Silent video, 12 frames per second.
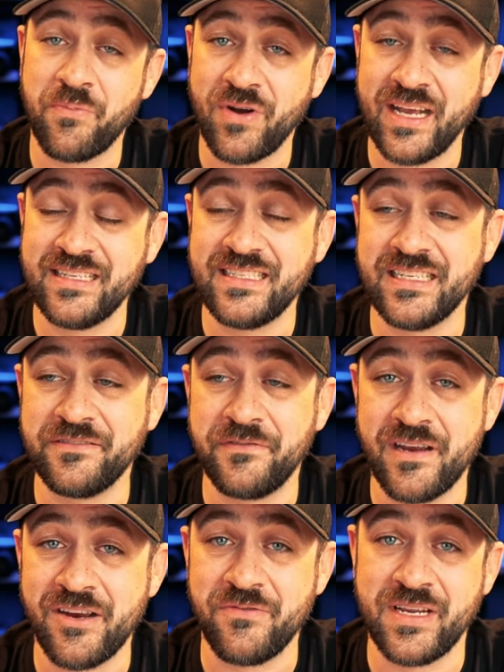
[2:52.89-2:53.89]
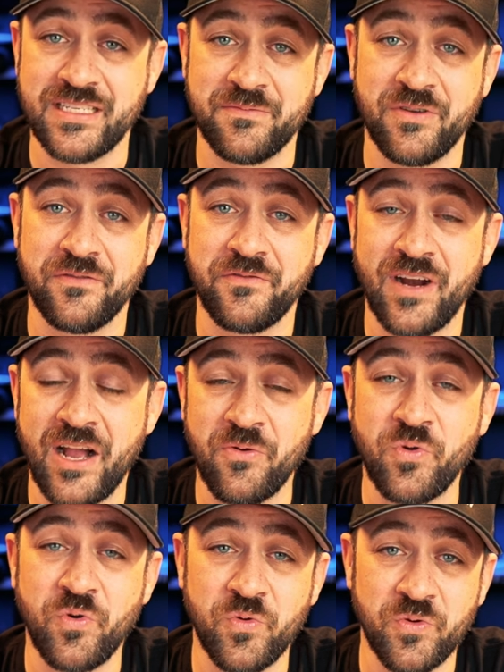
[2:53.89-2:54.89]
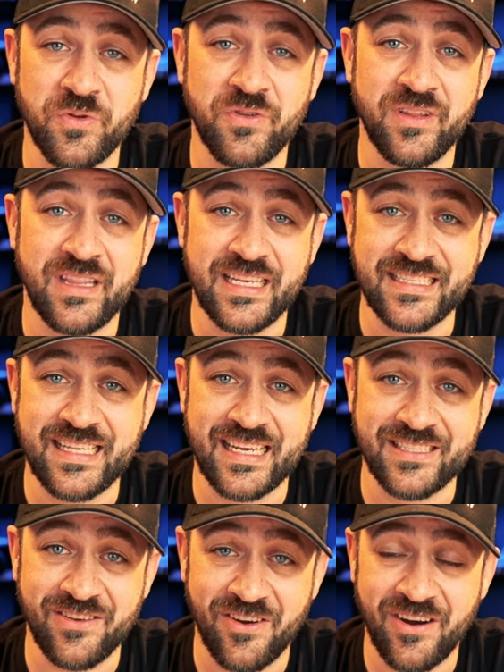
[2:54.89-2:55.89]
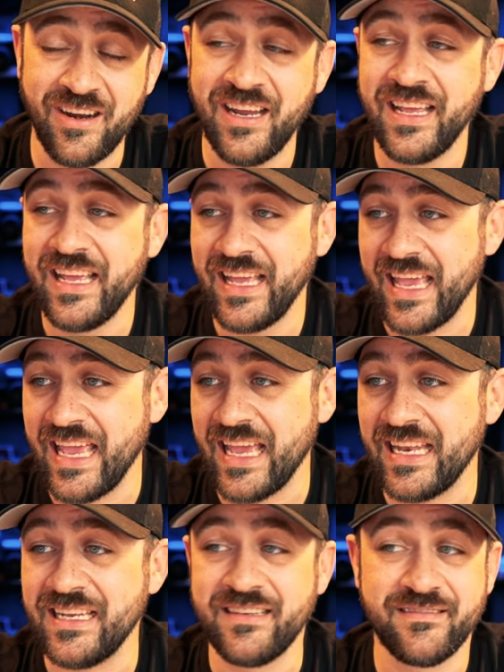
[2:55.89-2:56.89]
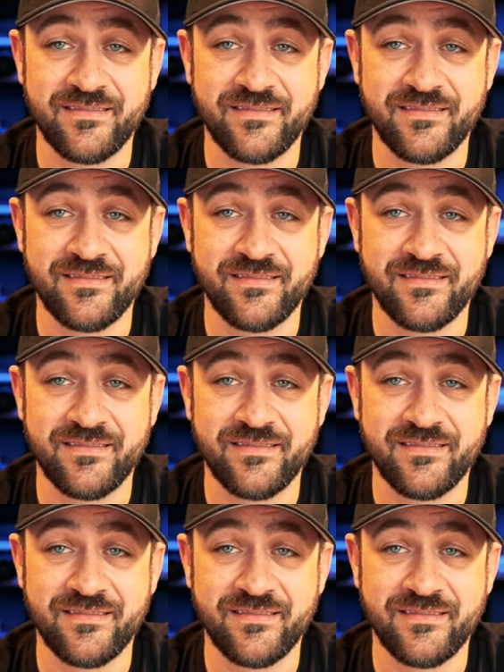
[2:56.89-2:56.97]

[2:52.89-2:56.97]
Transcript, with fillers: Price is very reasonable for how cool these things are and